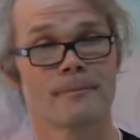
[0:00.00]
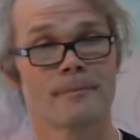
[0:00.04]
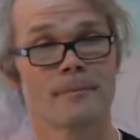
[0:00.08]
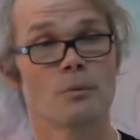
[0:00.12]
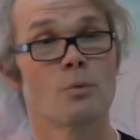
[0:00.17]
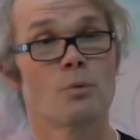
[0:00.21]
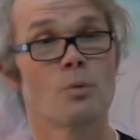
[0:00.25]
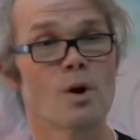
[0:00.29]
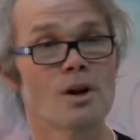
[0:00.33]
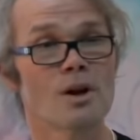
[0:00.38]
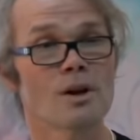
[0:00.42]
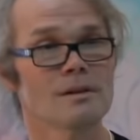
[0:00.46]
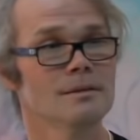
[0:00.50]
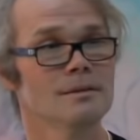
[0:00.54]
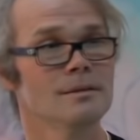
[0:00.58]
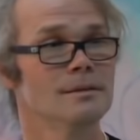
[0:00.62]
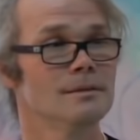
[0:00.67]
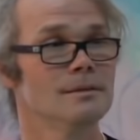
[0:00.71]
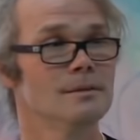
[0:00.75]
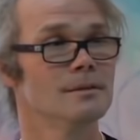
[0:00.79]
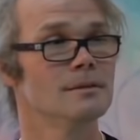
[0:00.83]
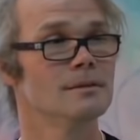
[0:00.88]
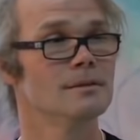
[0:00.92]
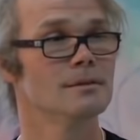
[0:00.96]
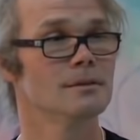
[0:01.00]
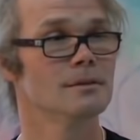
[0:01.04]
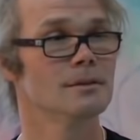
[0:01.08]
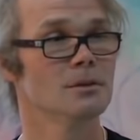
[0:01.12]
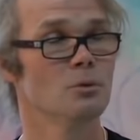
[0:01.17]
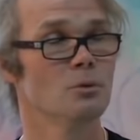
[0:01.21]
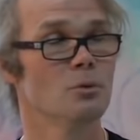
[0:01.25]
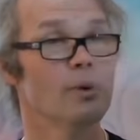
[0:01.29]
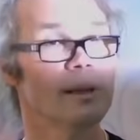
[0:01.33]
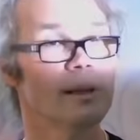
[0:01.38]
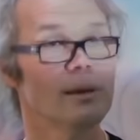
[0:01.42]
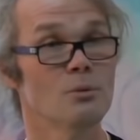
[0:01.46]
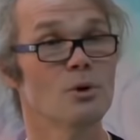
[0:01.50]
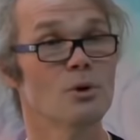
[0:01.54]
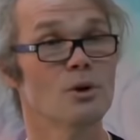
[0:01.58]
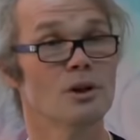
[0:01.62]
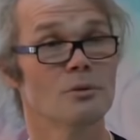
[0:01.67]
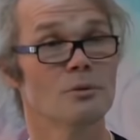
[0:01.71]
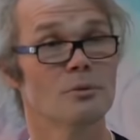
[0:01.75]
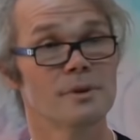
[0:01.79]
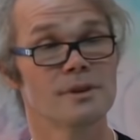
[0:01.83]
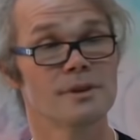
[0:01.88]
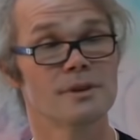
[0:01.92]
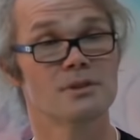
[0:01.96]
The one that we
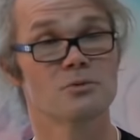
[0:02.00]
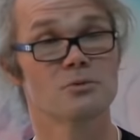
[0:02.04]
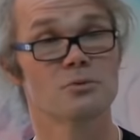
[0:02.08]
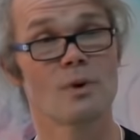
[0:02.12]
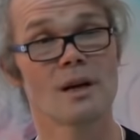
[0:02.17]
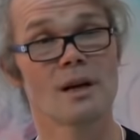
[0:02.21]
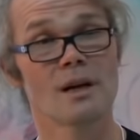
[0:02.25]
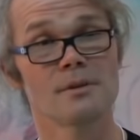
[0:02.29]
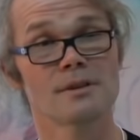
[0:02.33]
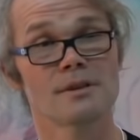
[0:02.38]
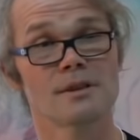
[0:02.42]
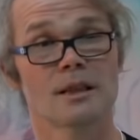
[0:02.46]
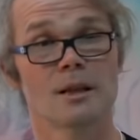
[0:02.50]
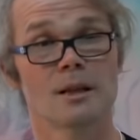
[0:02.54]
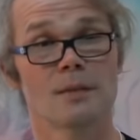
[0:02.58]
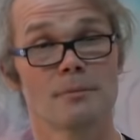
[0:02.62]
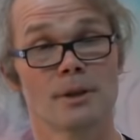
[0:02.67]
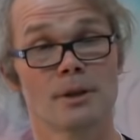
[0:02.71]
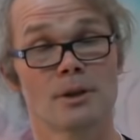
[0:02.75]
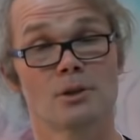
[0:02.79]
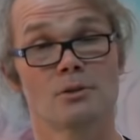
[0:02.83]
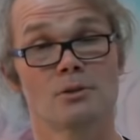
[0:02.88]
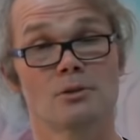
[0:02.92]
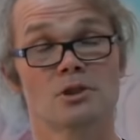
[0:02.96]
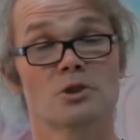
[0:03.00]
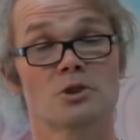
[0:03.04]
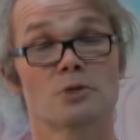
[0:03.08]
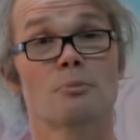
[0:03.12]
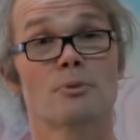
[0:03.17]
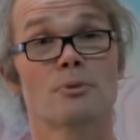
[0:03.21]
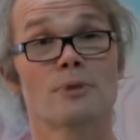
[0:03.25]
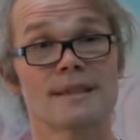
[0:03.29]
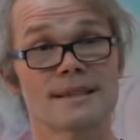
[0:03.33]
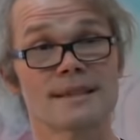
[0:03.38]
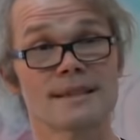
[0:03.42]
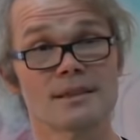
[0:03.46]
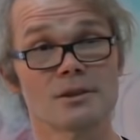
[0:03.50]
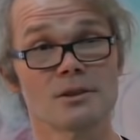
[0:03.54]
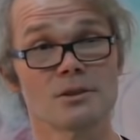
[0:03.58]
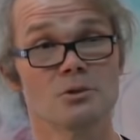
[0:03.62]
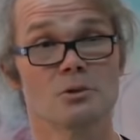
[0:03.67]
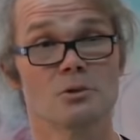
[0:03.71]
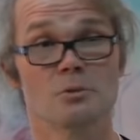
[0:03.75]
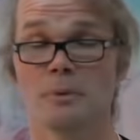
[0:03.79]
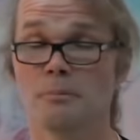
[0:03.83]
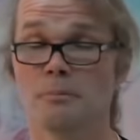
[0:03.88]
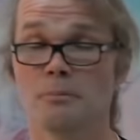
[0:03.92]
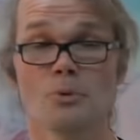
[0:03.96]
work with as well is a company called Spritzer,
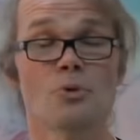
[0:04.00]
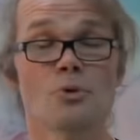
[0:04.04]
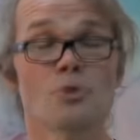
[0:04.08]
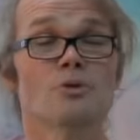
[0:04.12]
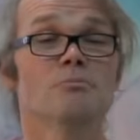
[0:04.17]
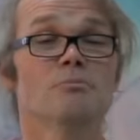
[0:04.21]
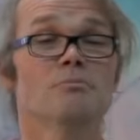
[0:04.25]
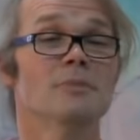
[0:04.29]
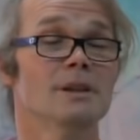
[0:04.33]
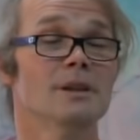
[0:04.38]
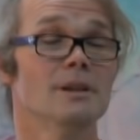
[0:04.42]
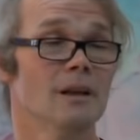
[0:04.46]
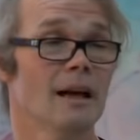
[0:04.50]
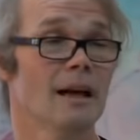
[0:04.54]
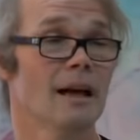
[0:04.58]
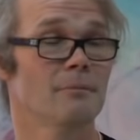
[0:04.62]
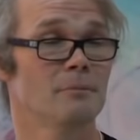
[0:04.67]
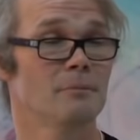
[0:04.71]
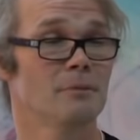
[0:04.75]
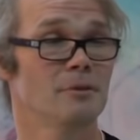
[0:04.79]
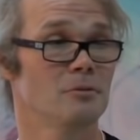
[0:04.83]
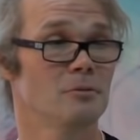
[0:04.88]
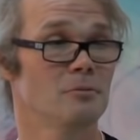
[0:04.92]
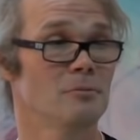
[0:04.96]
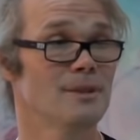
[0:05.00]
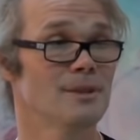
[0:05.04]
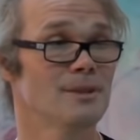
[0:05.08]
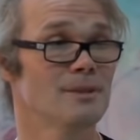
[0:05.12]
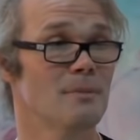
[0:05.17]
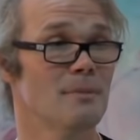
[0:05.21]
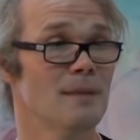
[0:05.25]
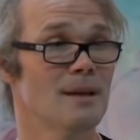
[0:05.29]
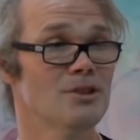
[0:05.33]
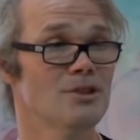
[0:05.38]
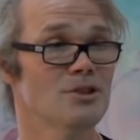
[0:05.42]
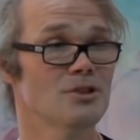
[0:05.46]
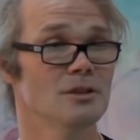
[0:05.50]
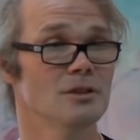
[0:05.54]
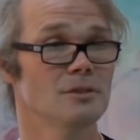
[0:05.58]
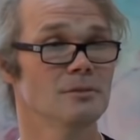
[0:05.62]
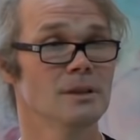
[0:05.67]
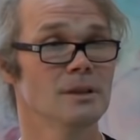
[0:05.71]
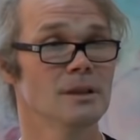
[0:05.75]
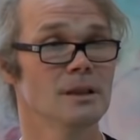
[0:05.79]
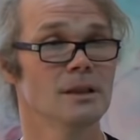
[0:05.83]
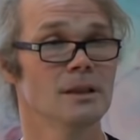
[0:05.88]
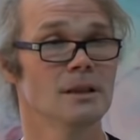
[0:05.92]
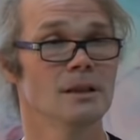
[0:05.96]
who will be more than me, happy for me to mention
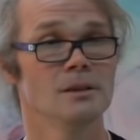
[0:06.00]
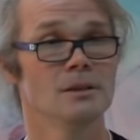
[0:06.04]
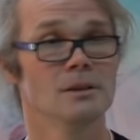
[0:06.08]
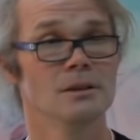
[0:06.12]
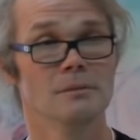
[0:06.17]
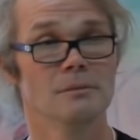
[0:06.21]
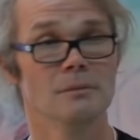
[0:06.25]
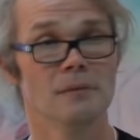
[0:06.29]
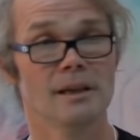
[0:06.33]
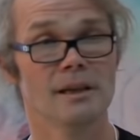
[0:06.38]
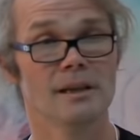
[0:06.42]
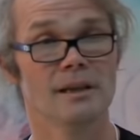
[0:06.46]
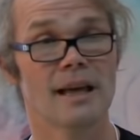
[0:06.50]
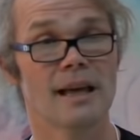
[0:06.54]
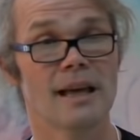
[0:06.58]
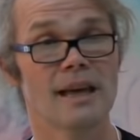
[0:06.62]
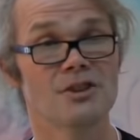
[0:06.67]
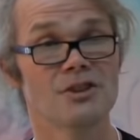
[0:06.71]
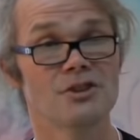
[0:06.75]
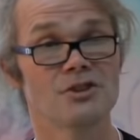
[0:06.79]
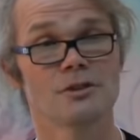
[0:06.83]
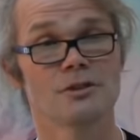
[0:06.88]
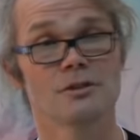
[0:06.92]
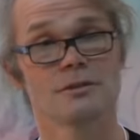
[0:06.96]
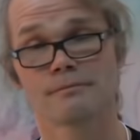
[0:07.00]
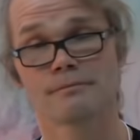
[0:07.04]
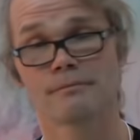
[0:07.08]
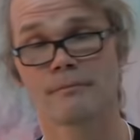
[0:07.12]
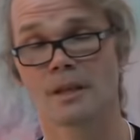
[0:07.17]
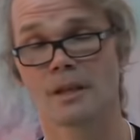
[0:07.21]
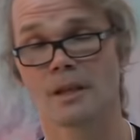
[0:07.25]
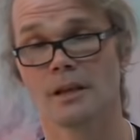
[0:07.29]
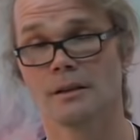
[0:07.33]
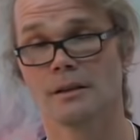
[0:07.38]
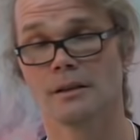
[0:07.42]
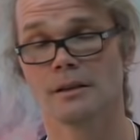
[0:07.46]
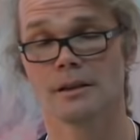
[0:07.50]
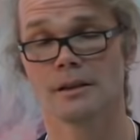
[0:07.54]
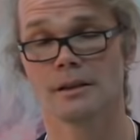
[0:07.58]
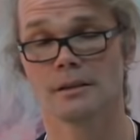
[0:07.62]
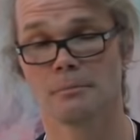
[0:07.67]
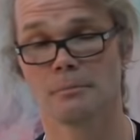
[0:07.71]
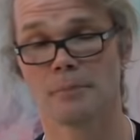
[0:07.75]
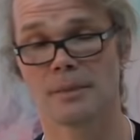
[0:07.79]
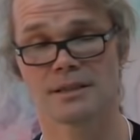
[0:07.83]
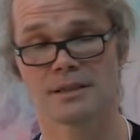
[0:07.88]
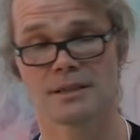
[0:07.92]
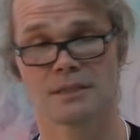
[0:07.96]
them in, in Asia, and
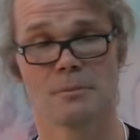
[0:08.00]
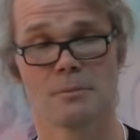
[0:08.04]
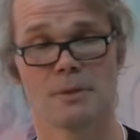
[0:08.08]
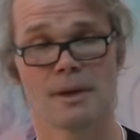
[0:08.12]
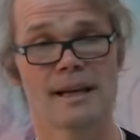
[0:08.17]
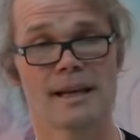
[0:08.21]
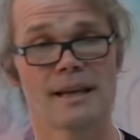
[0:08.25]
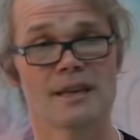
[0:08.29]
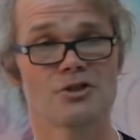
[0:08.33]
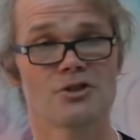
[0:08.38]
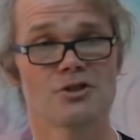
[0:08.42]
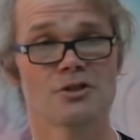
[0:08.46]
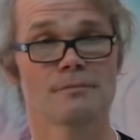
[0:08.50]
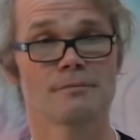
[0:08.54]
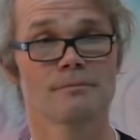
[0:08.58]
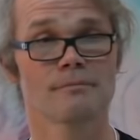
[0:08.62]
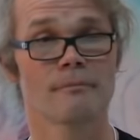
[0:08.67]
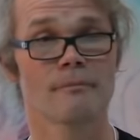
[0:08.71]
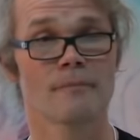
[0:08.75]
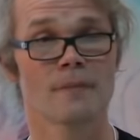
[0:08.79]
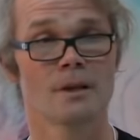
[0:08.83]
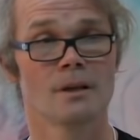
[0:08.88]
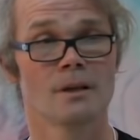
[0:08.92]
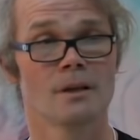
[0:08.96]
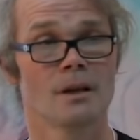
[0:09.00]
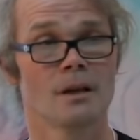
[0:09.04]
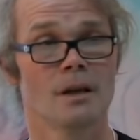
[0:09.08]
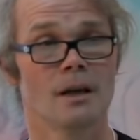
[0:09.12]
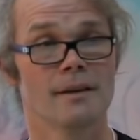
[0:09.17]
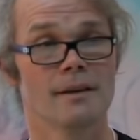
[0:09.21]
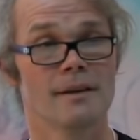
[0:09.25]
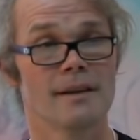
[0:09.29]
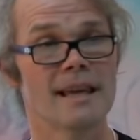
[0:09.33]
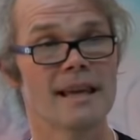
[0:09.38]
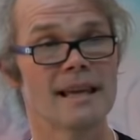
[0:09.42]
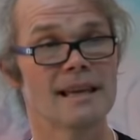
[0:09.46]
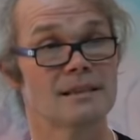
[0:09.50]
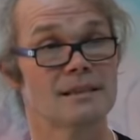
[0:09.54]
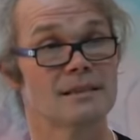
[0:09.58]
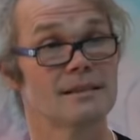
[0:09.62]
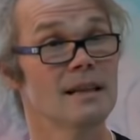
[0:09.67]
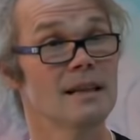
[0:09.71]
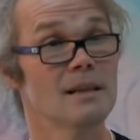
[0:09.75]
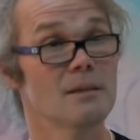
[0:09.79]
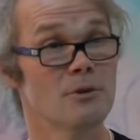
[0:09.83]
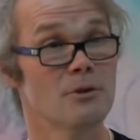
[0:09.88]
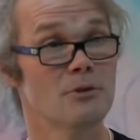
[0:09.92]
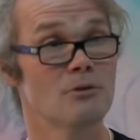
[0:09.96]
uh, based in Malaysia. And their,
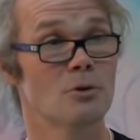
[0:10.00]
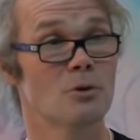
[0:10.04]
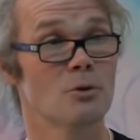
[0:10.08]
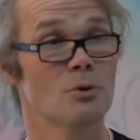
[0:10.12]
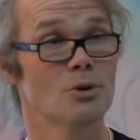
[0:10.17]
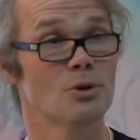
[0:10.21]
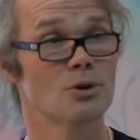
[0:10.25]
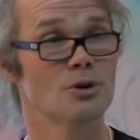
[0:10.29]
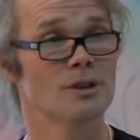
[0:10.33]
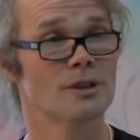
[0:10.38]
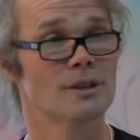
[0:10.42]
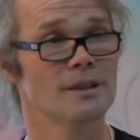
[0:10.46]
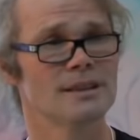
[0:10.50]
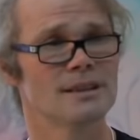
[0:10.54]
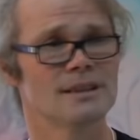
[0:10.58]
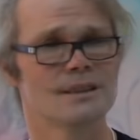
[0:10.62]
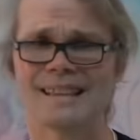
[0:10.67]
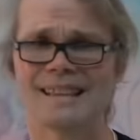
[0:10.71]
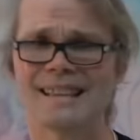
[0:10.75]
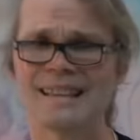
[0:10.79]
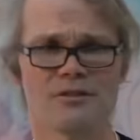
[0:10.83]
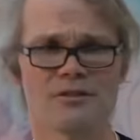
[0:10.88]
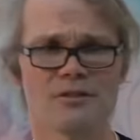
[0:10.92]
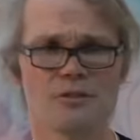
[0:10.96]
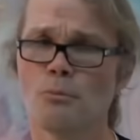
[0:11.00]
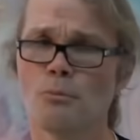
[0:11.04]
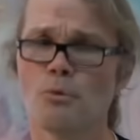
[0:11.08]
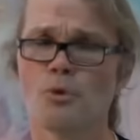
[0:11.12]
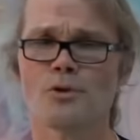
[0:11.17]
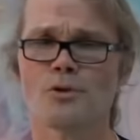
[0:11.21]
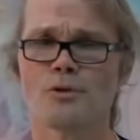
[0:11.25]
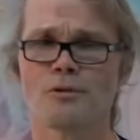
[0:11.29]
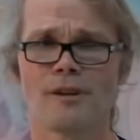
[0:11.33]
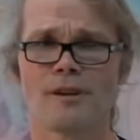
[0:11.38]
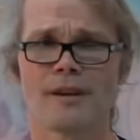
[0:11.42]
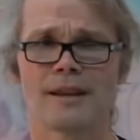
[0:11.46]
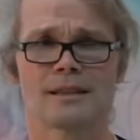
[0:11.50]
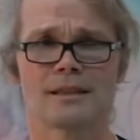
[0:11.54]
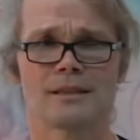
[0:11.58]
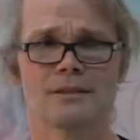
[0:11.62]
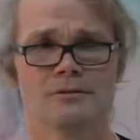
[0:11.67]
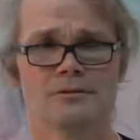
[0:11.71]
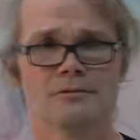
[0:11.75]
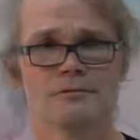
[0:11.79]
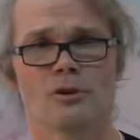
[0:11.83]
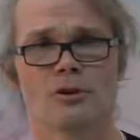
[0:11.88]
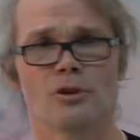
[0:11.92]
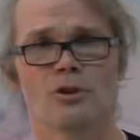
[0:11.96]
their mineral water is even more
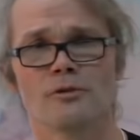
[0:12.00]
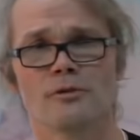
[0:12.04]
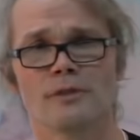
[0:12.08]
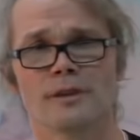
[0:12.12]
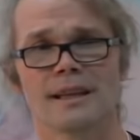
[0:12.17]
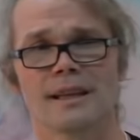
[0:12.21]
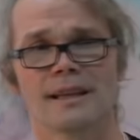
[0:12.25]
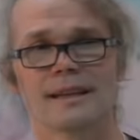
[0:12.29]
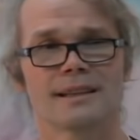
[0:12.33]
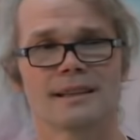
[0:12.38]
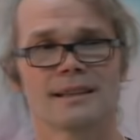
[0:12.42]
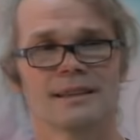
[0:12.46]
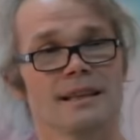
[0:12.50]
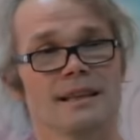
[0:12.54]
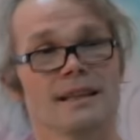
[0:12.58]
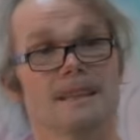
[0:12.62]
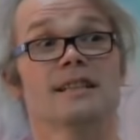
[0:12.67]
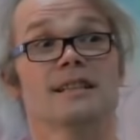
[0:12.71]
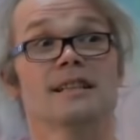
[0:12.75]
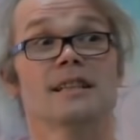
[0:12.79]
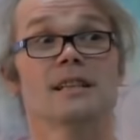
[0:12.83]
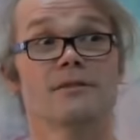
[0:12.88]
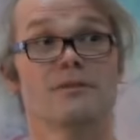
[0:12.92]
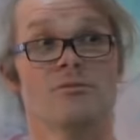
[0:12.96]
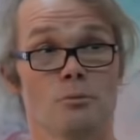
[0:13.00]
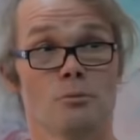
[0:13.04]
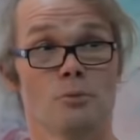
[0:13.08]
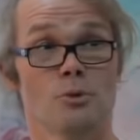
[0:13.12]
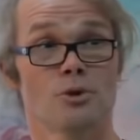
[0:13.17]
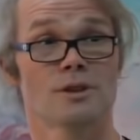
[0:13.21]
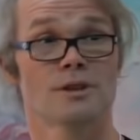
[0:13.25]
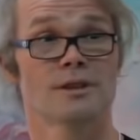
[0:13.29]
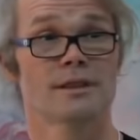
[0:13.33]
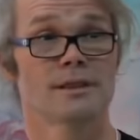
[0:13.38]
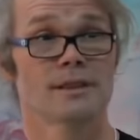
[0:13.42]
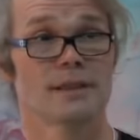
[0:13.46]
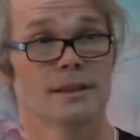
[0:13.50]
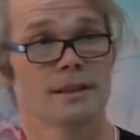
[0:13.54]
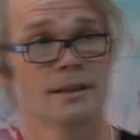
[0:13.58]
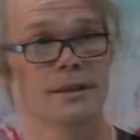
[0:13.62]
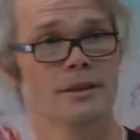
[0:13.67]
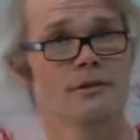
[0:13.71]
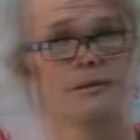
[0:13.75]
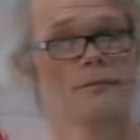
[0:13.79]
effective than Volvic. It contains even more silicon.